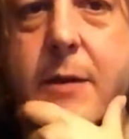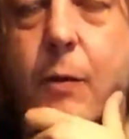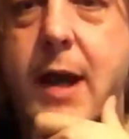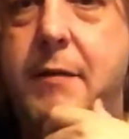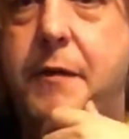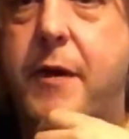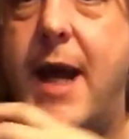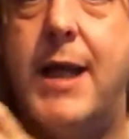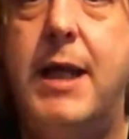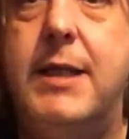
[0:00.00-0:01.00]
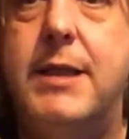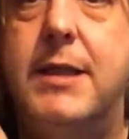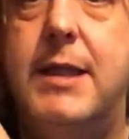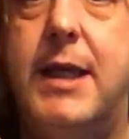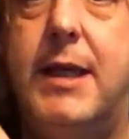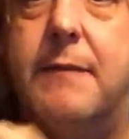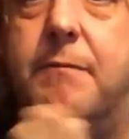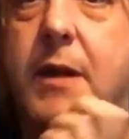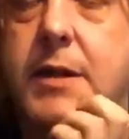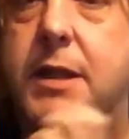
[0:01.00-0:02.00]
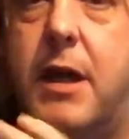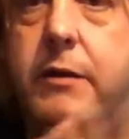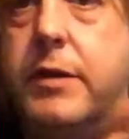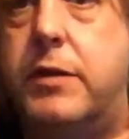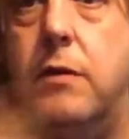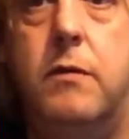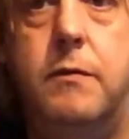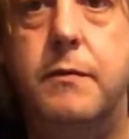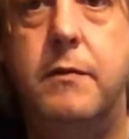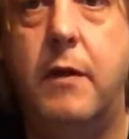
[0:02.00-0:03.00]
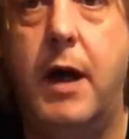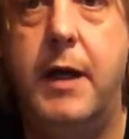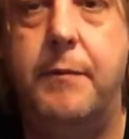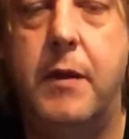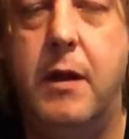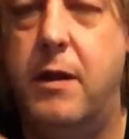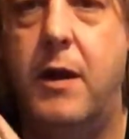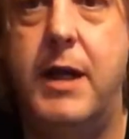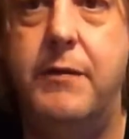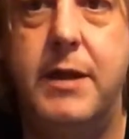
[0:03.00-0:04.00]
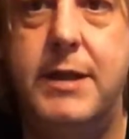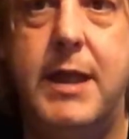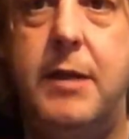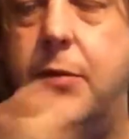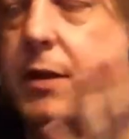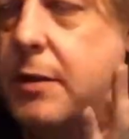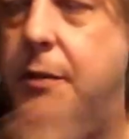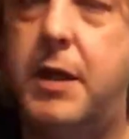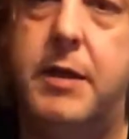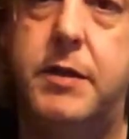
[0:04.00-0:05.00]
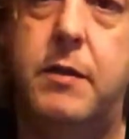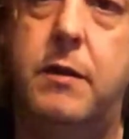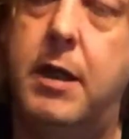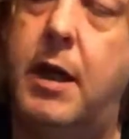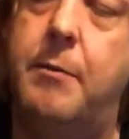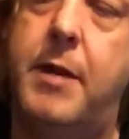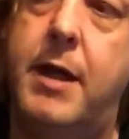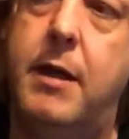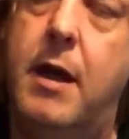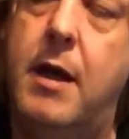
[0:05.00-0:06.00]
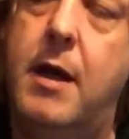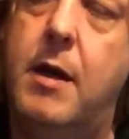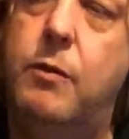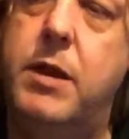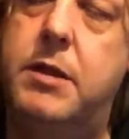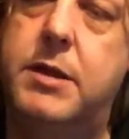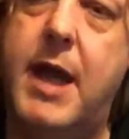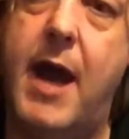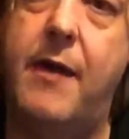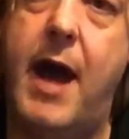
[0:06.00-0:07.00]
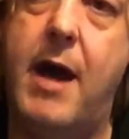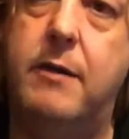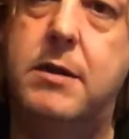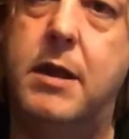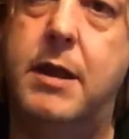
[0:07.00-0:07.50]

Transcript: like waiting for an adolescent teen to go to school, right? And not even a teen, but someone will go to school and they're like, man, will you just get out of the house?